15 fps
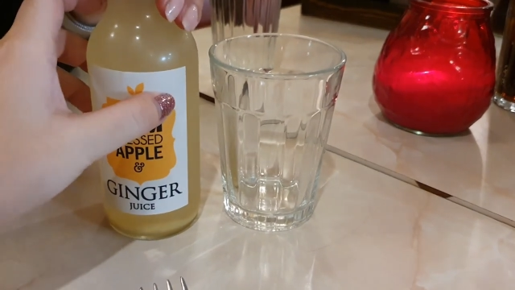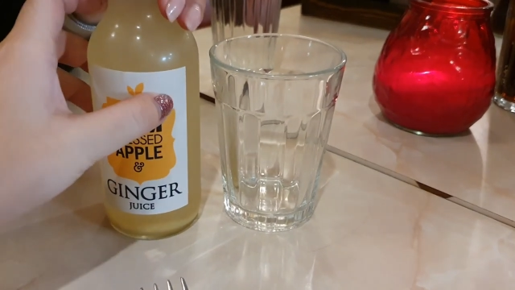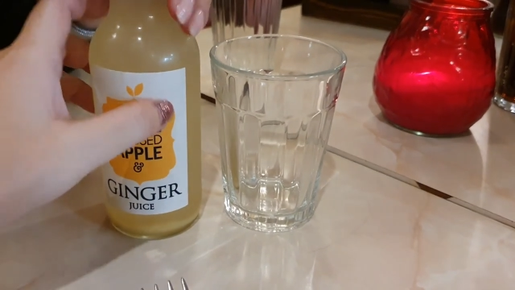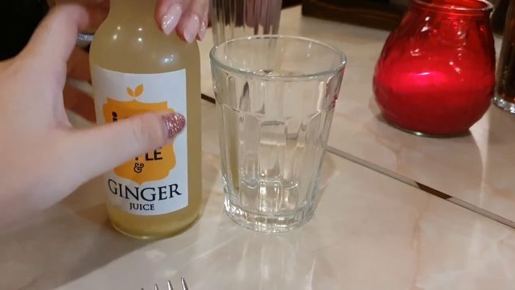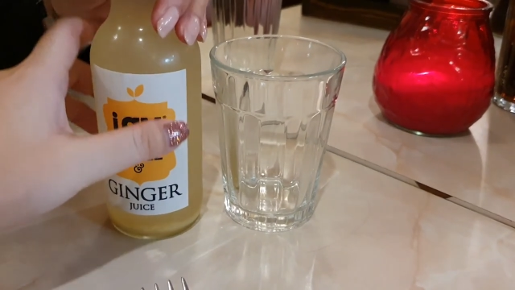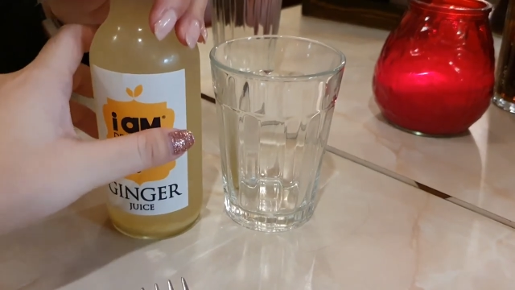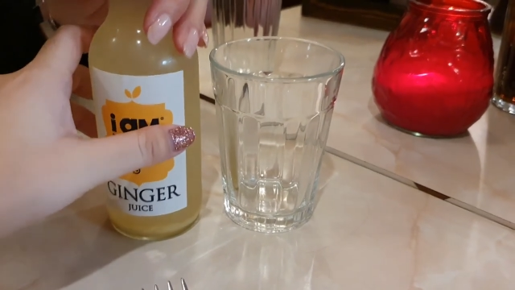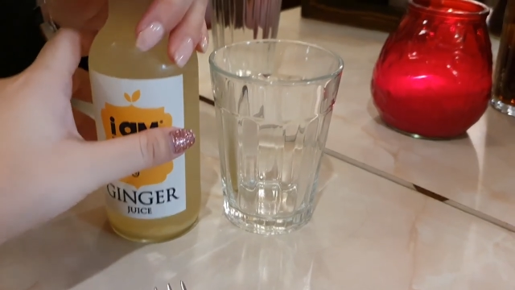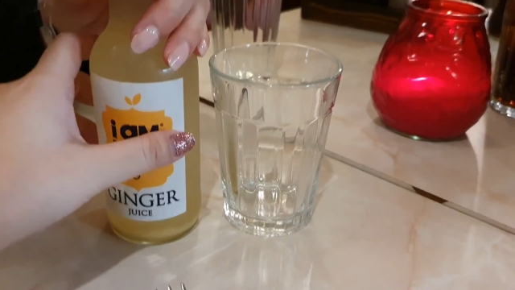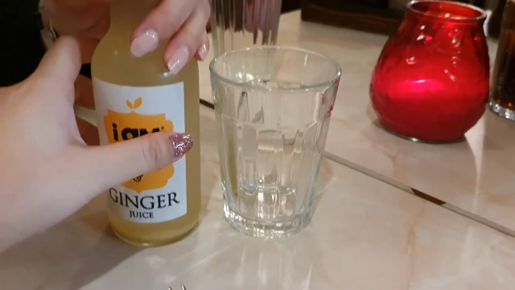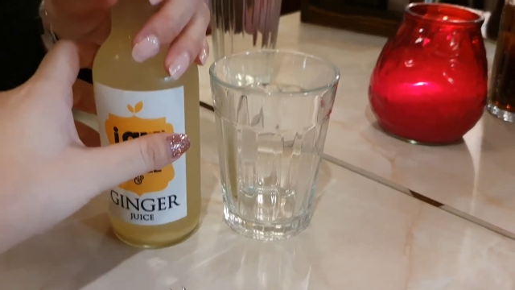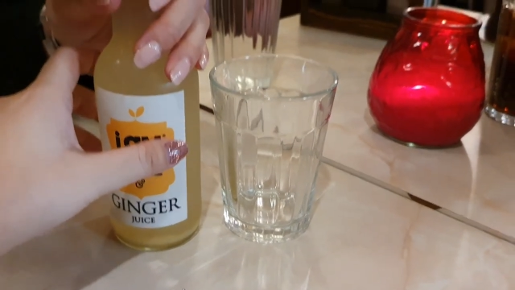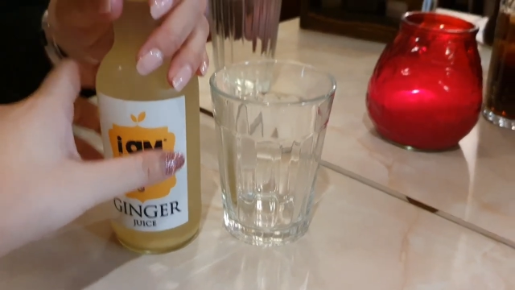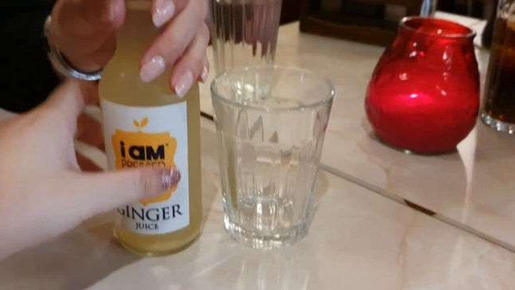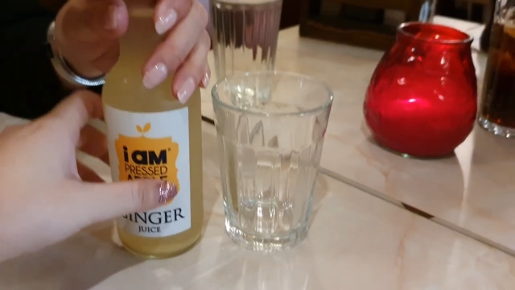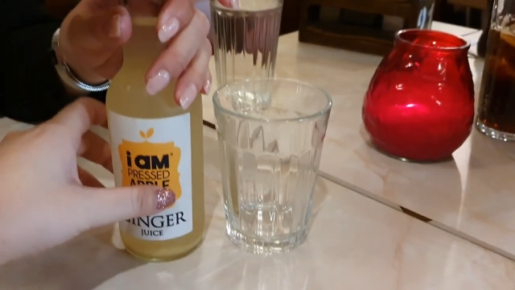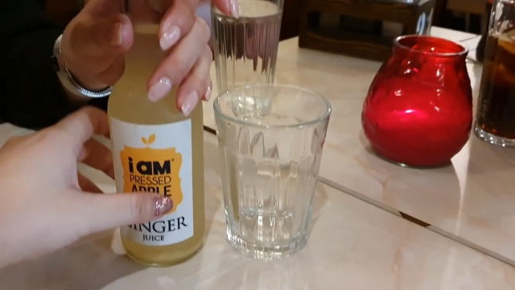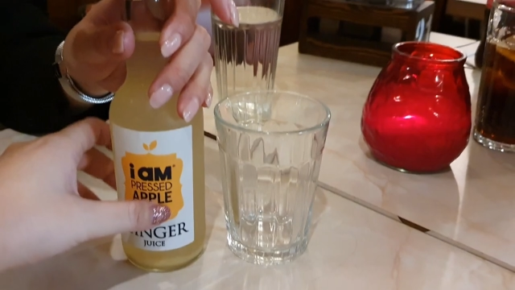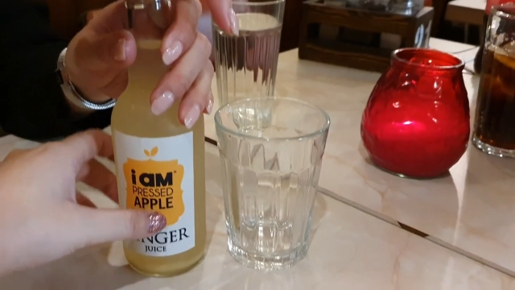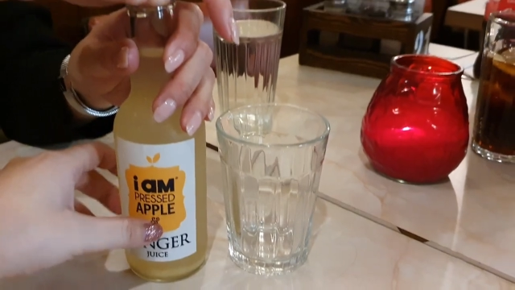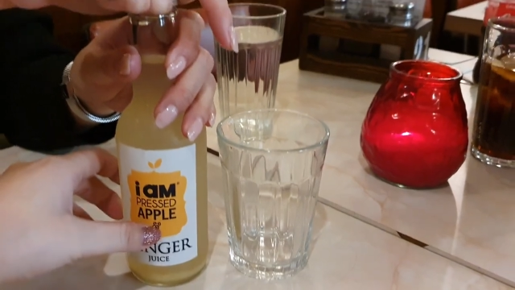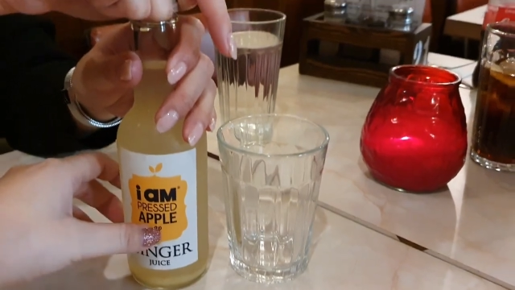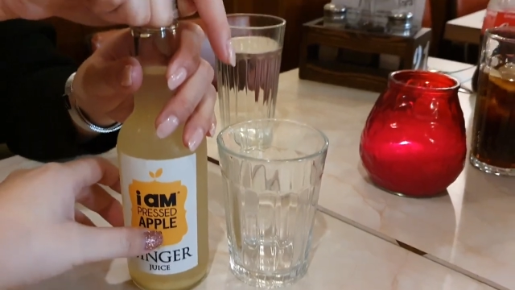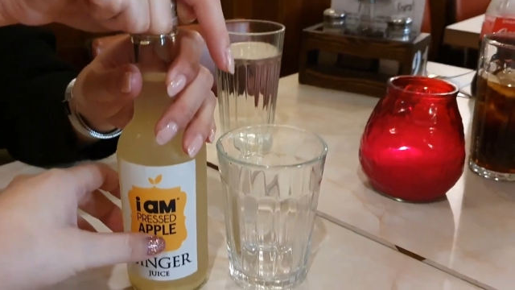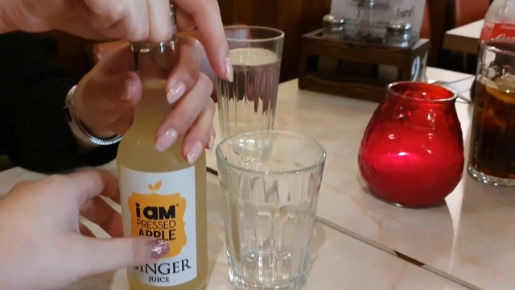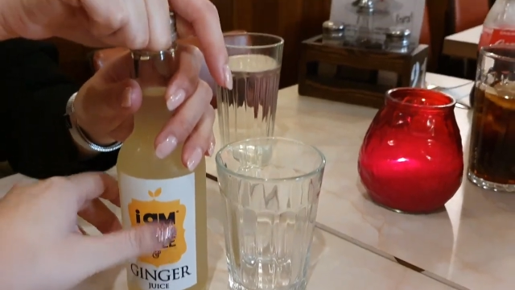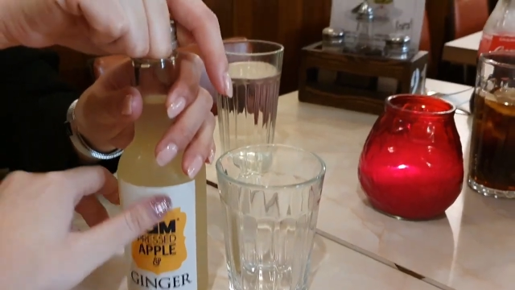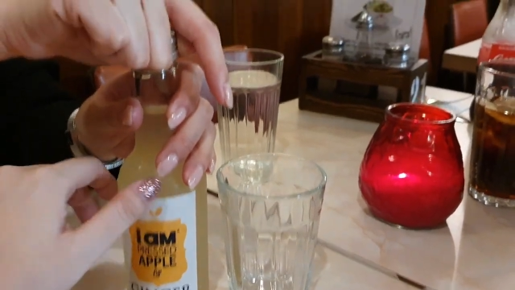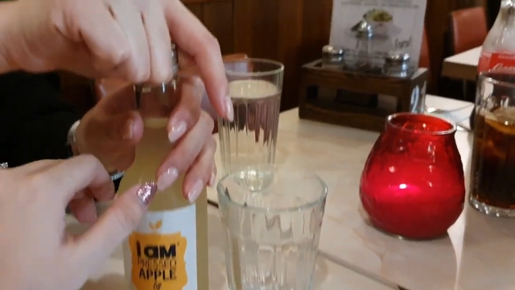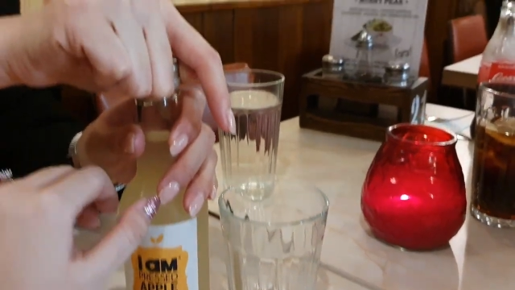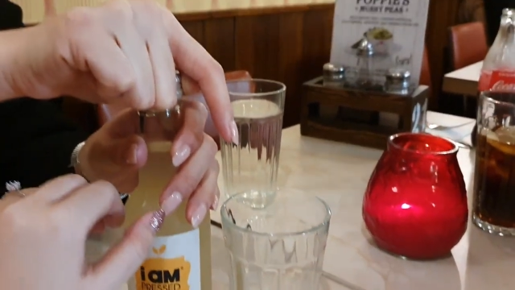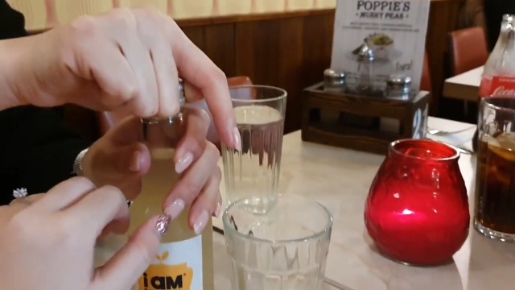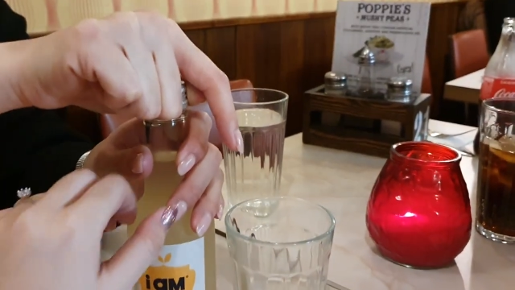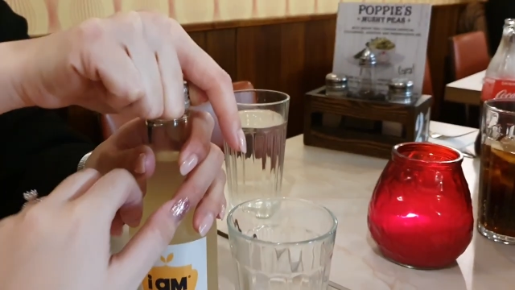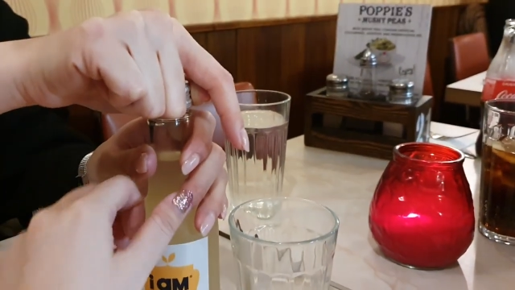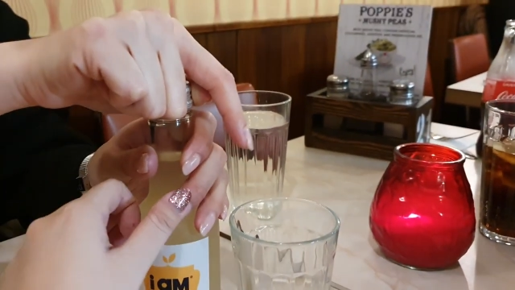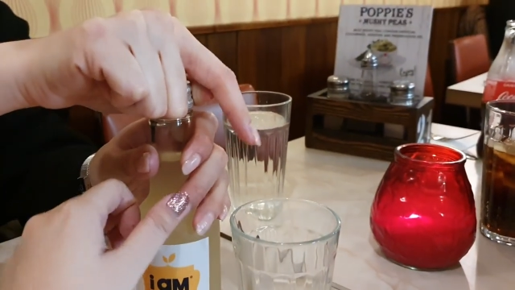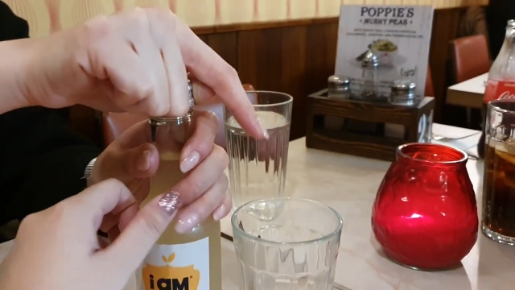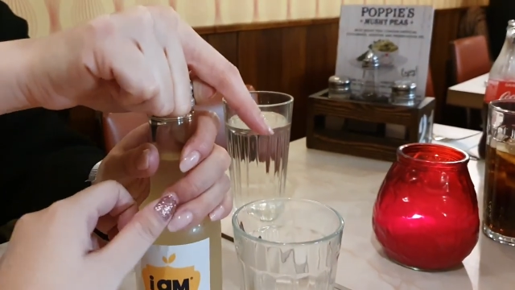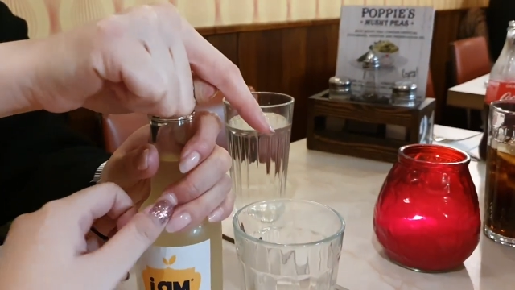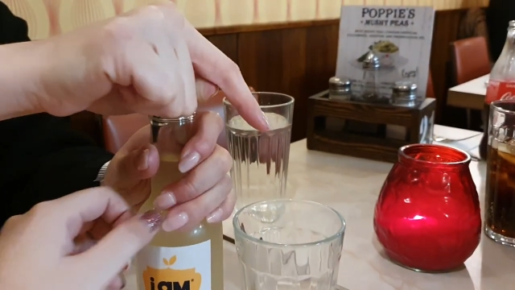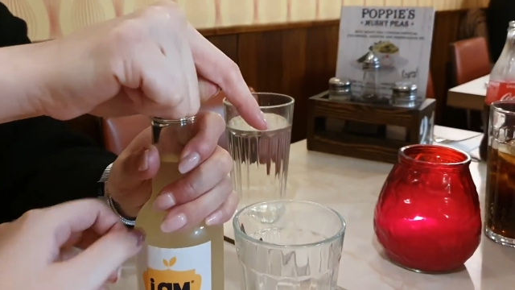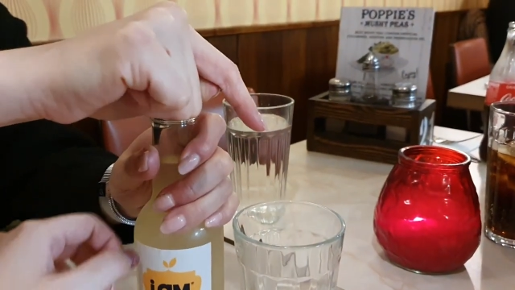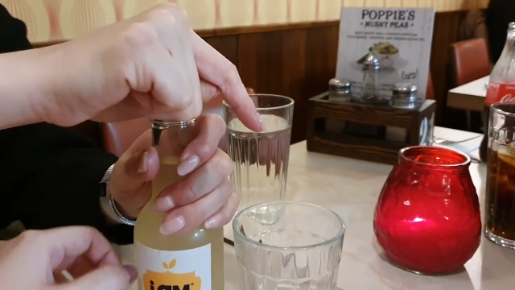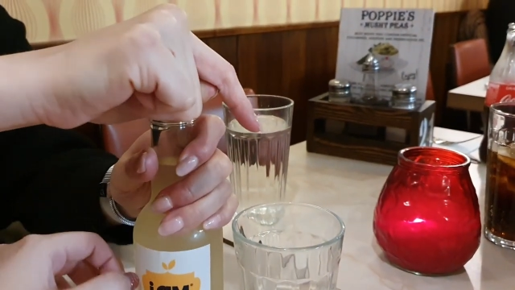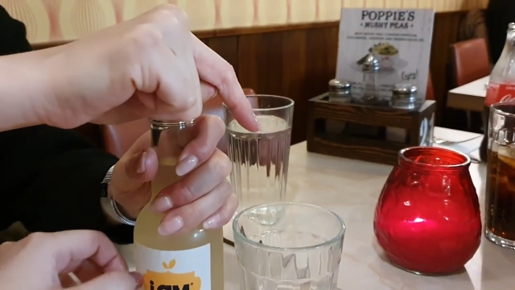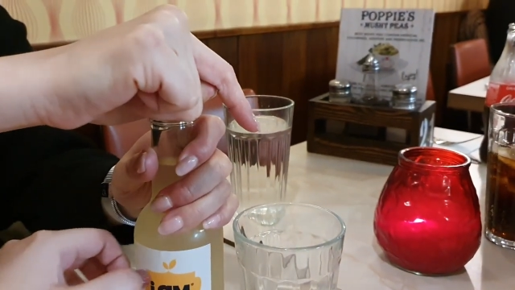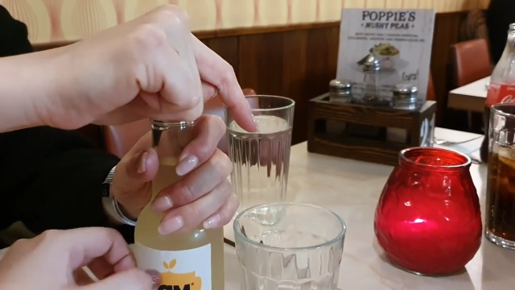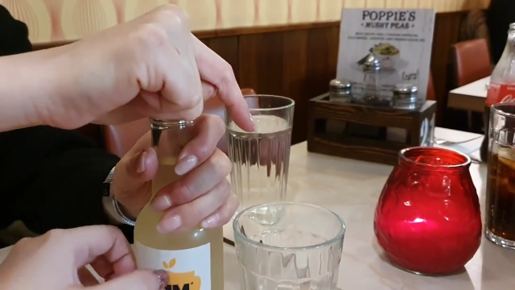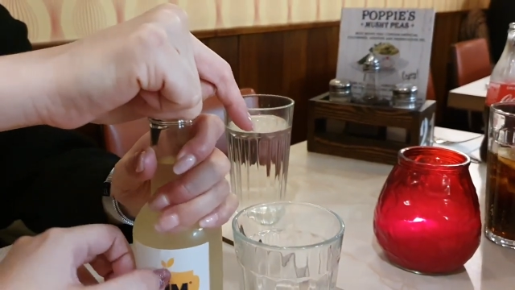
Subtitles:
(no speaker visible)